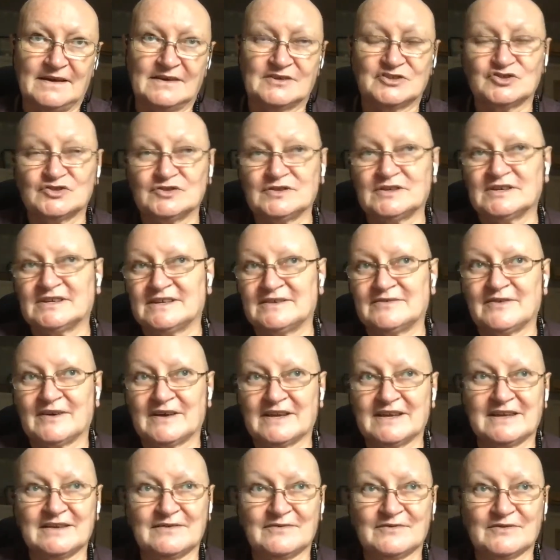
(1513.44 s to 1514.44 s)
Sure, if
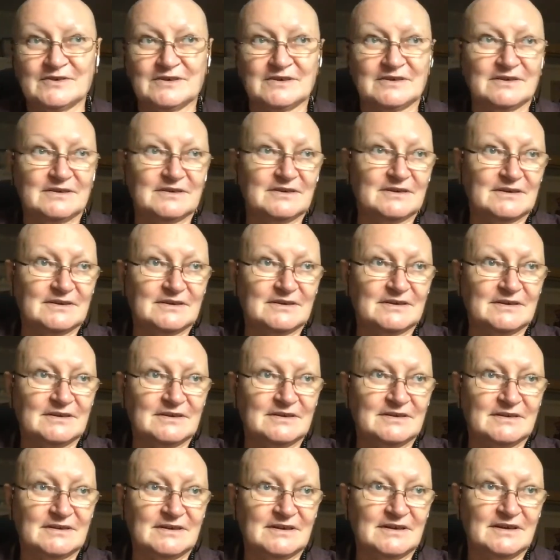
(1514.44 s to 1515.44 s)
I give
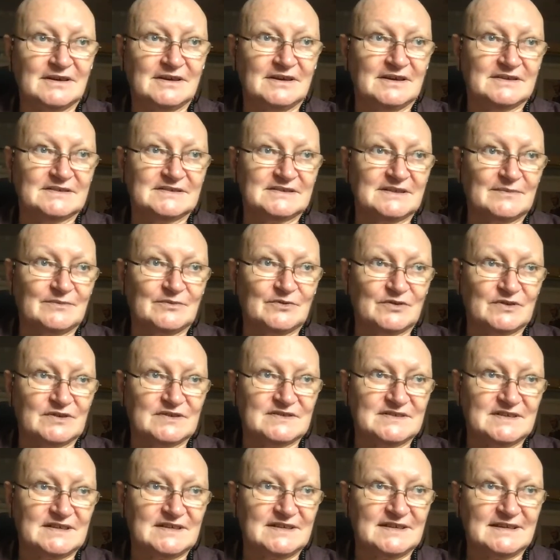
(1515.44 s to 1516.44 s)
someone
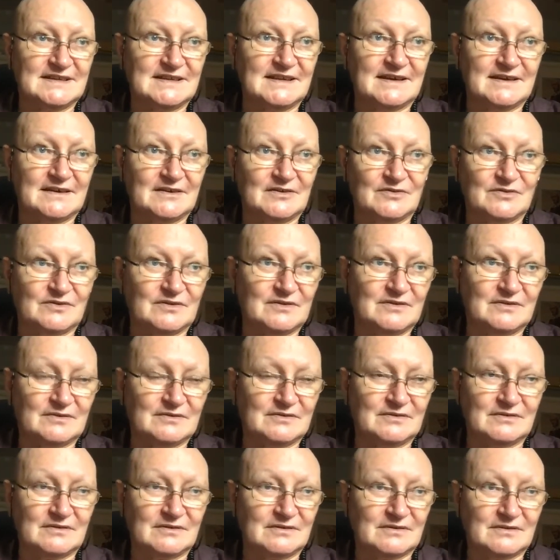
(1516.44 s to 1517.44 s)
sitting there on
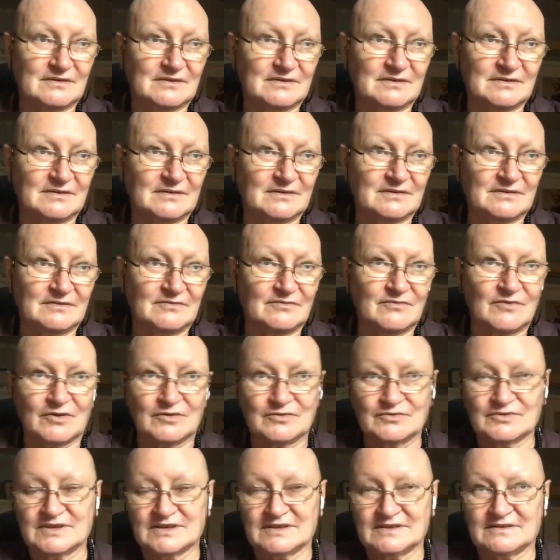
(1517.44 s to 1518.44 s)
the
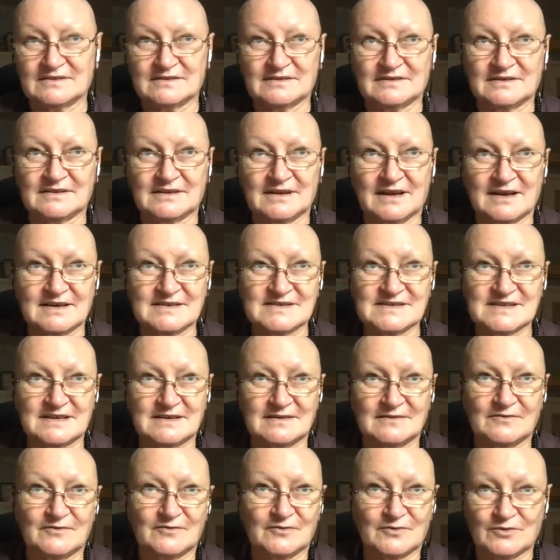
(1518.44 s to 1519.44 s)
road and
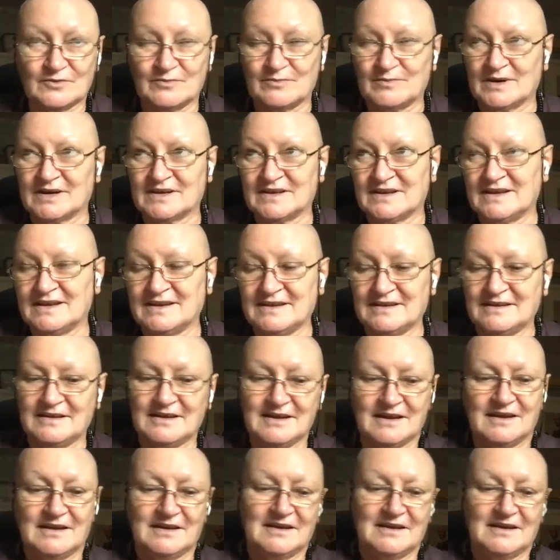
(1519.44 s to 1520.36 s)
asking for money,